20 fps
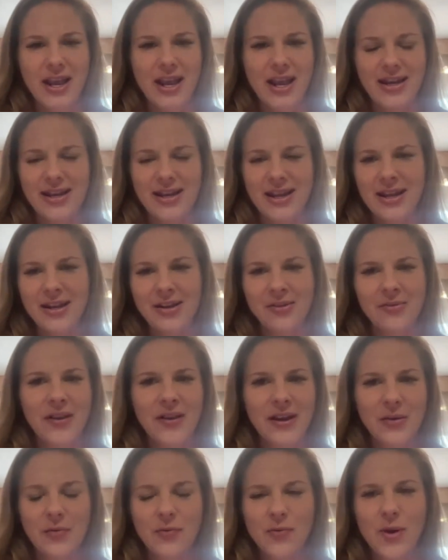in
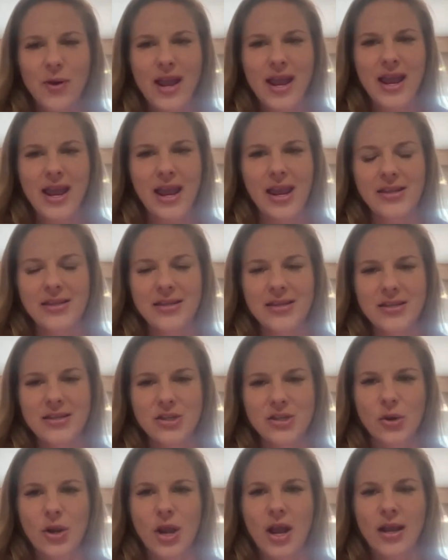innovative ways
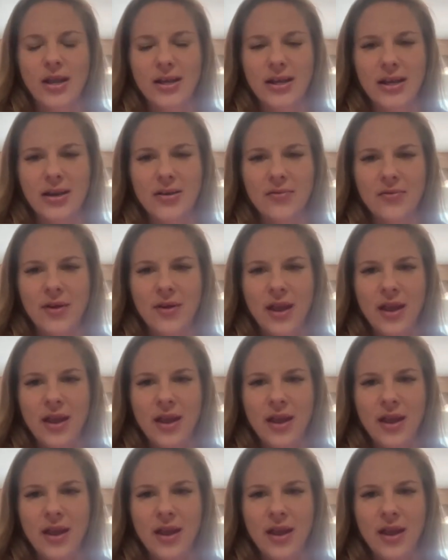to kind of